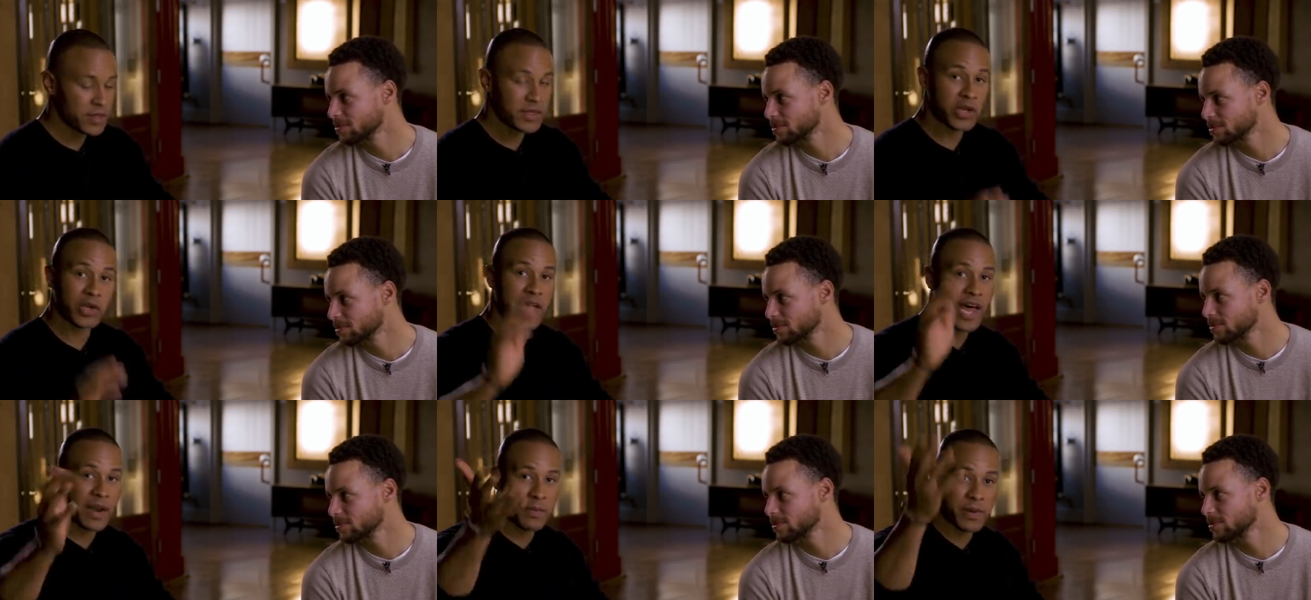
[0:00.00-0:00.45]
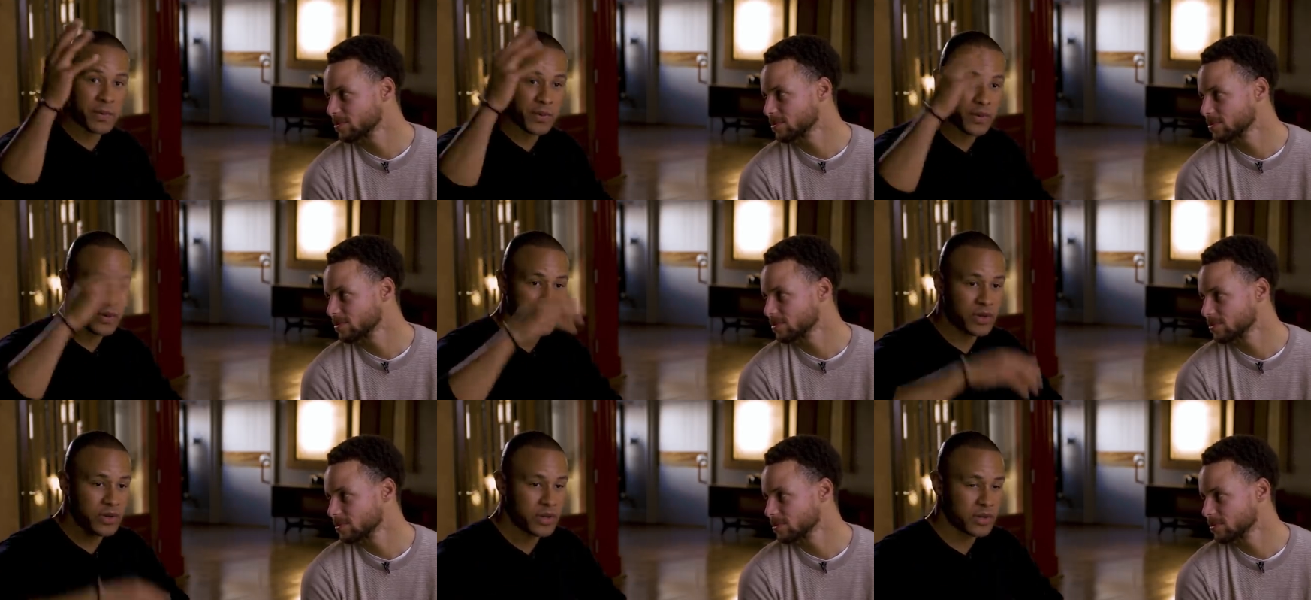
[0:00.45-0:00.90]
Speaker 1: There are a lot of
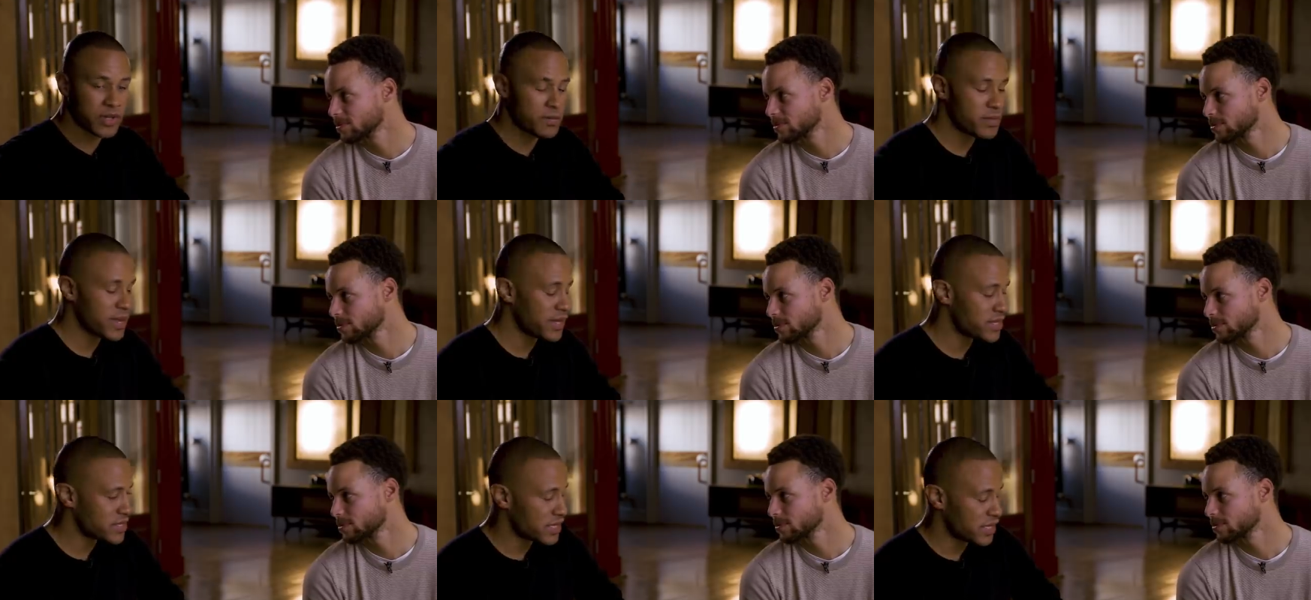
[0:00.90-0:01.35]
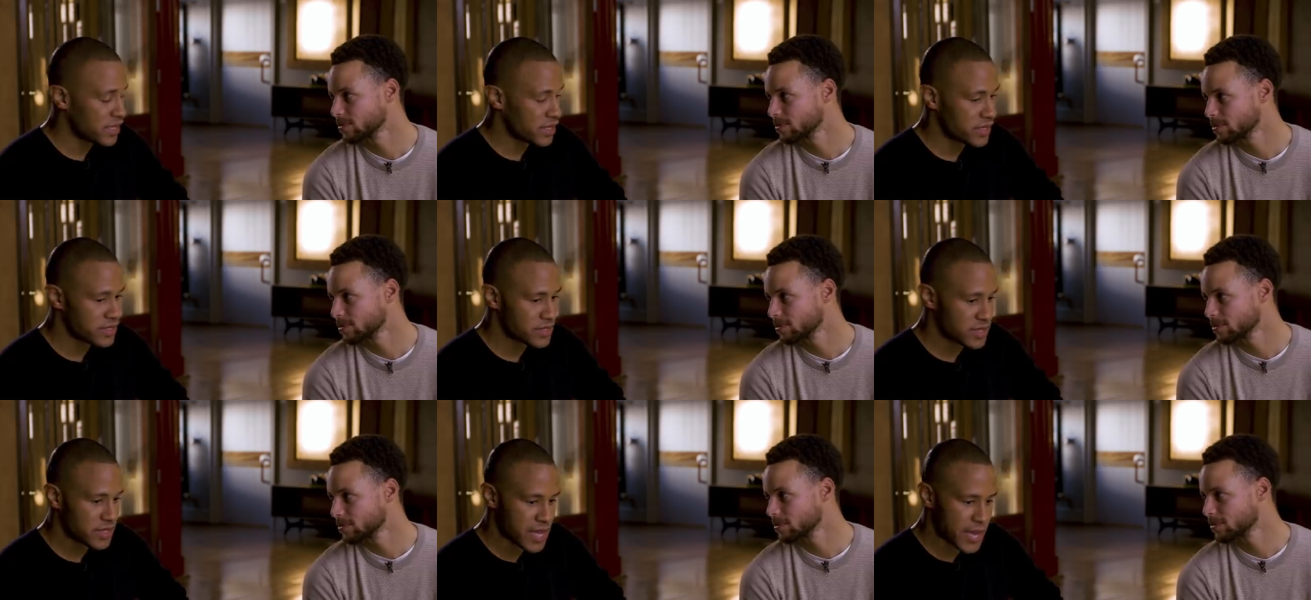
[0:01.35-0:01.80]
people, you know, that may see
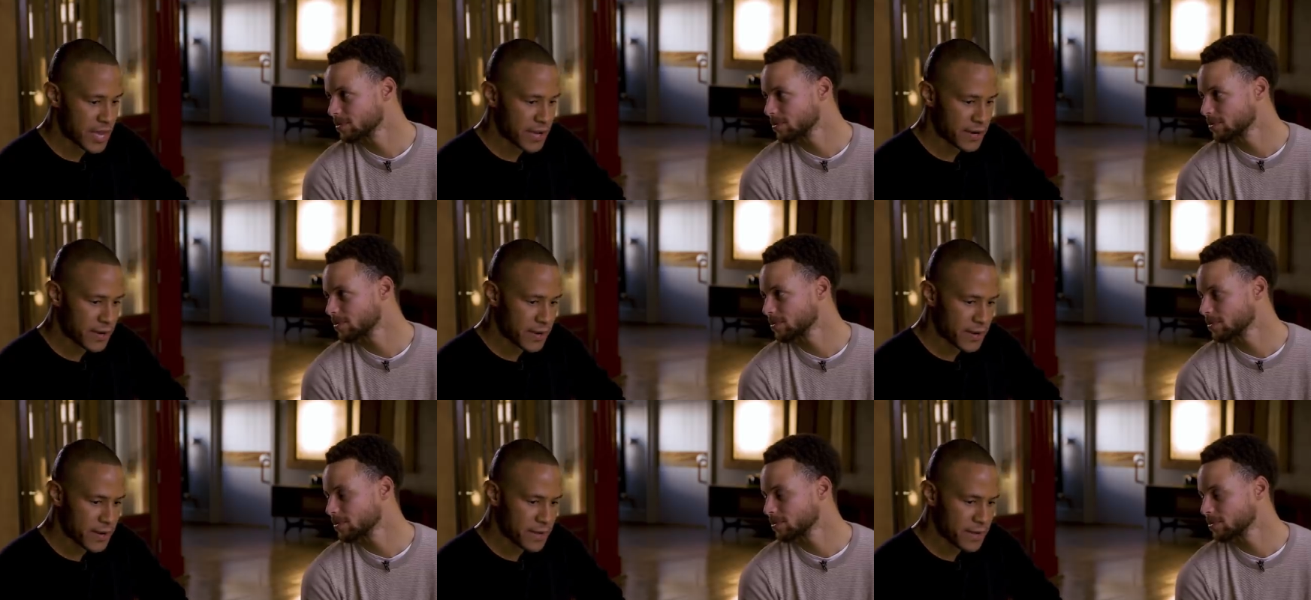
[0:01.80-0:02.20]
this that